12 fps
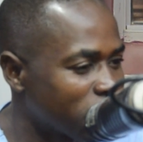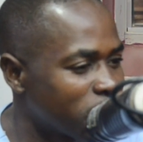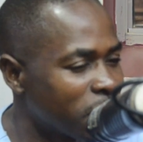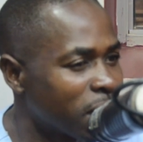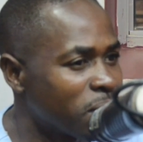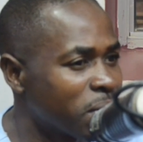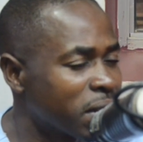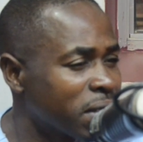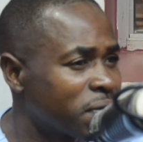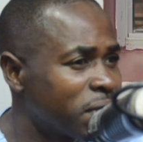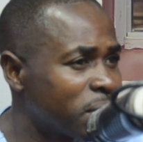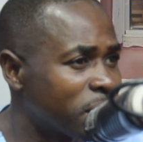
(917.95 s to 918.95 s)
We were looking
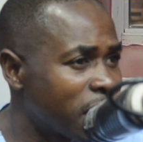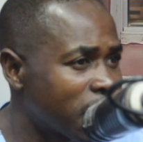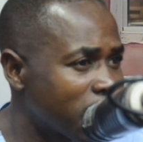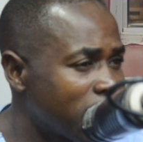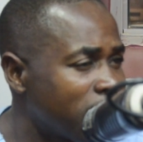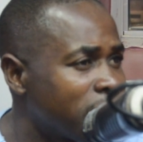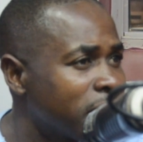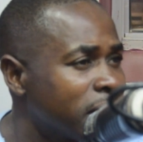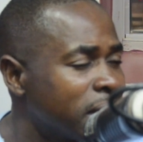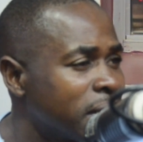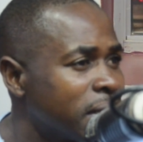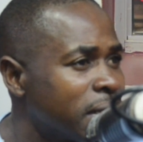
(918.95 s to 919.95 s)
for a worker,
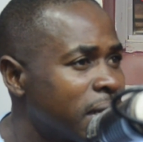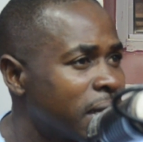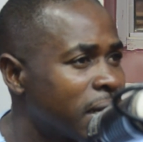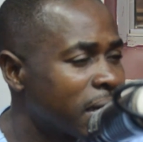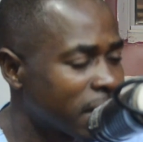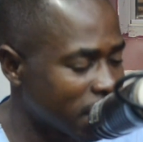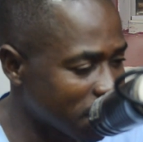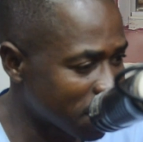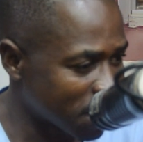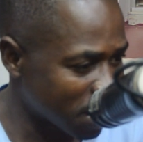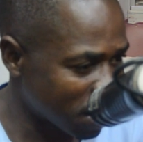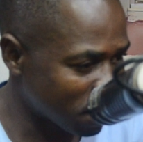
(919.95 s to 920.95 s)
and then a
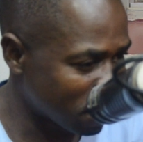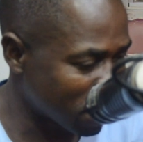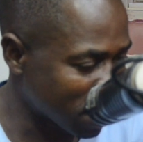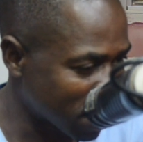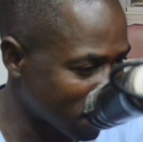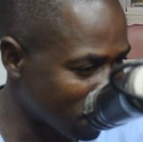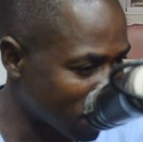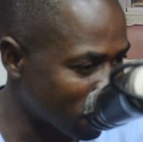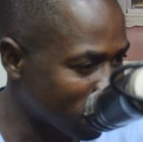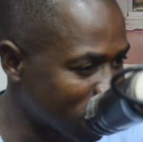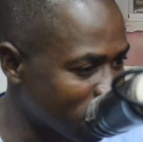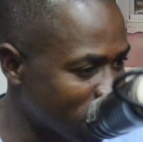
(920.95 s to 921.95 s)
certain boy came up
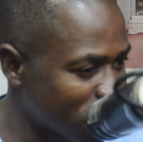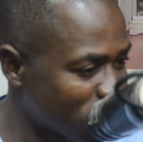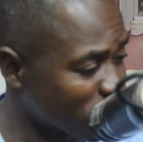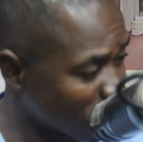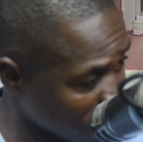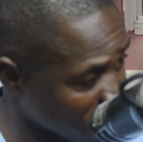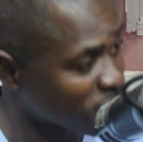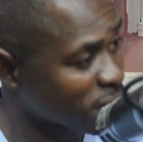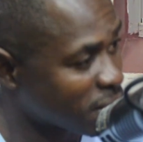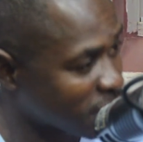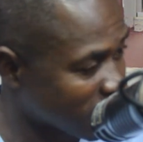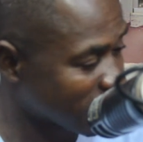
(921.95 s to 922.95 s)
to show
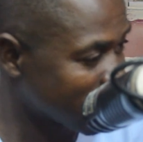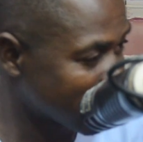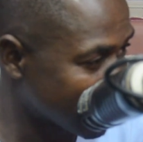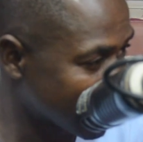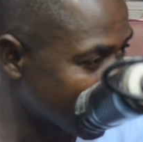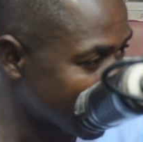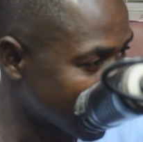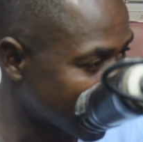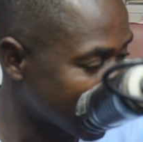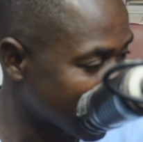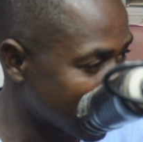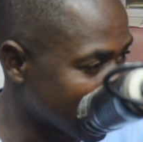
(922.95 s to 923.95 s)
interest
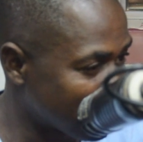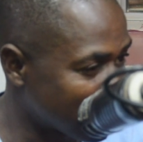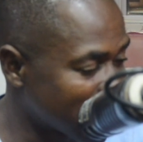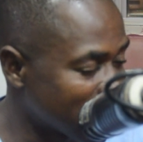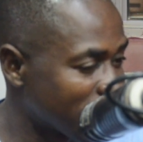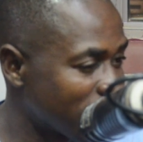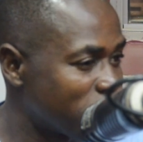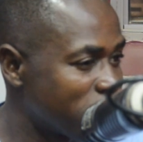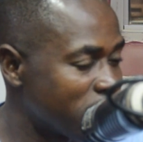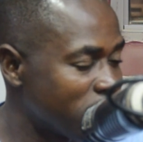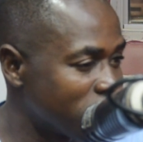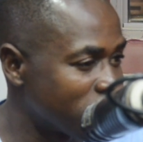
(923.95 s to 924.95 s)
and picking up
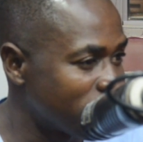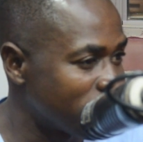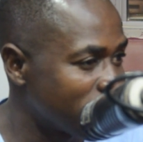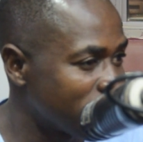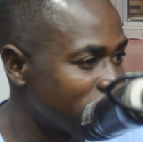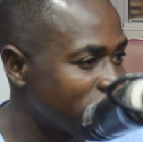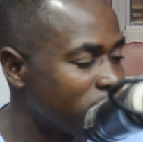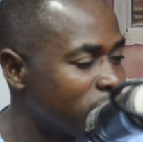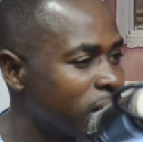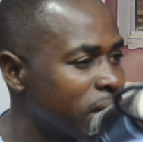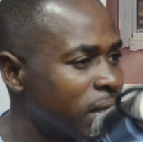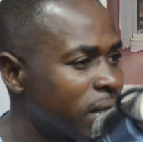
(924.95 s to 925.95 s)
the job.
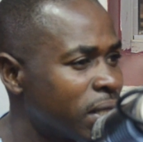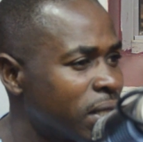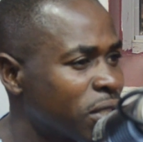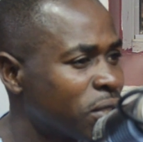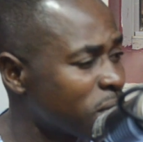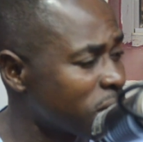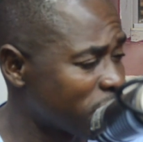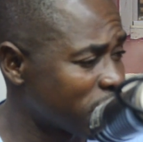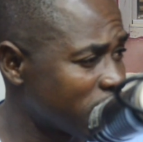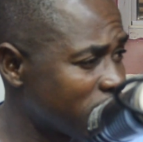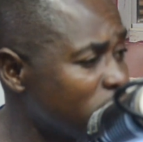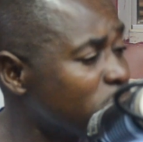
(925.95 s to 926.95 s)
He was
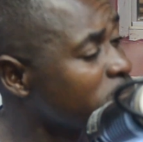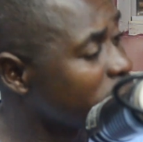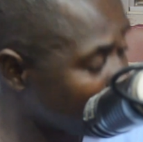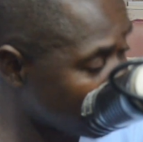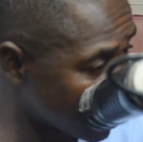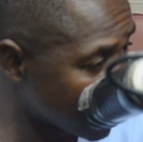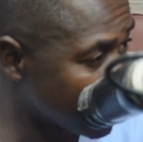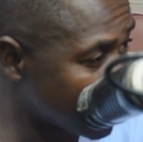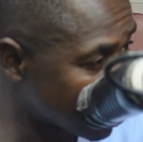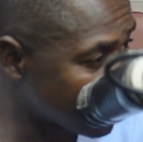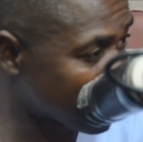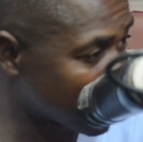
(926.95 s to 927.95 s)
very
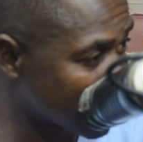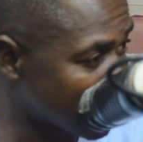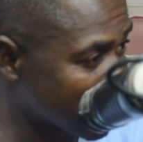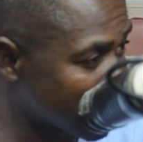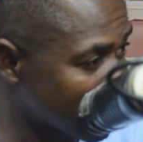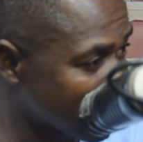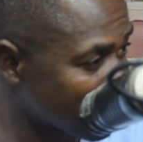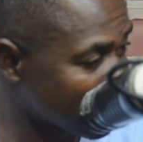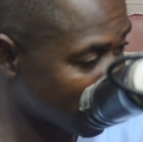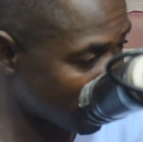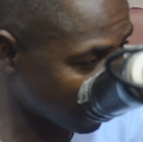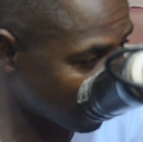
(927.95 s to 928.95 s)
desperate for
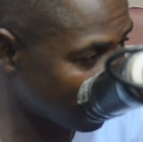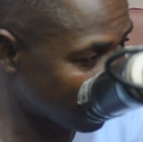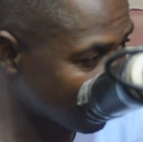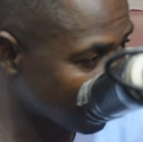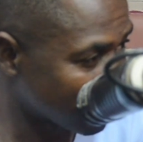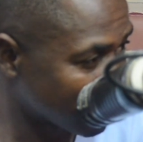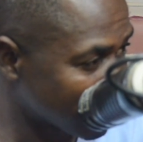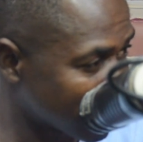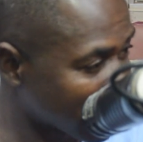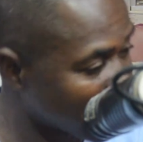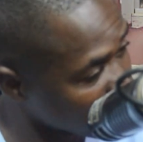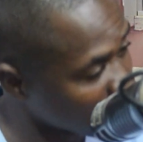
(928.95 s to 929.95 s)
the job,
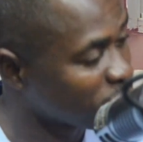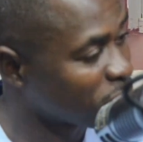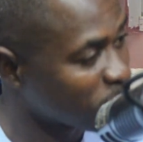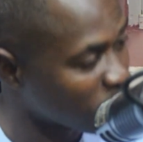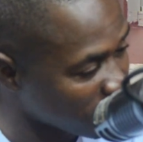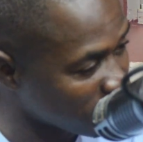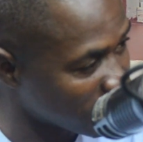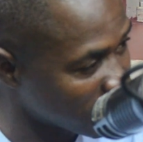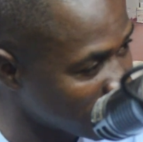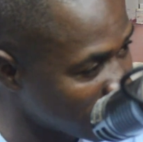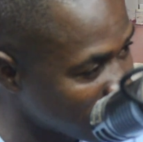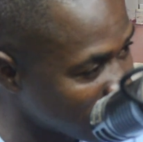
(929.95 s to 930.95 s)
coming from the
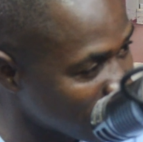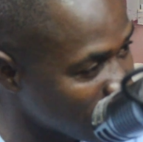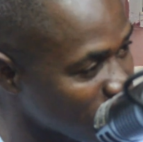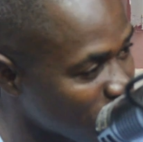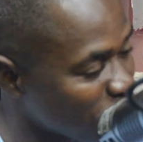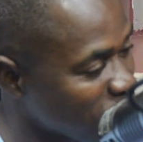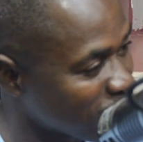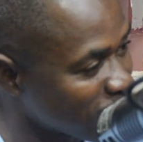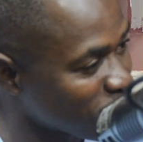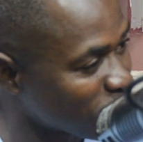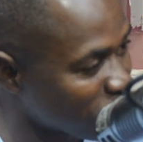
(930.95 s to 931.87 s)
village, wanting to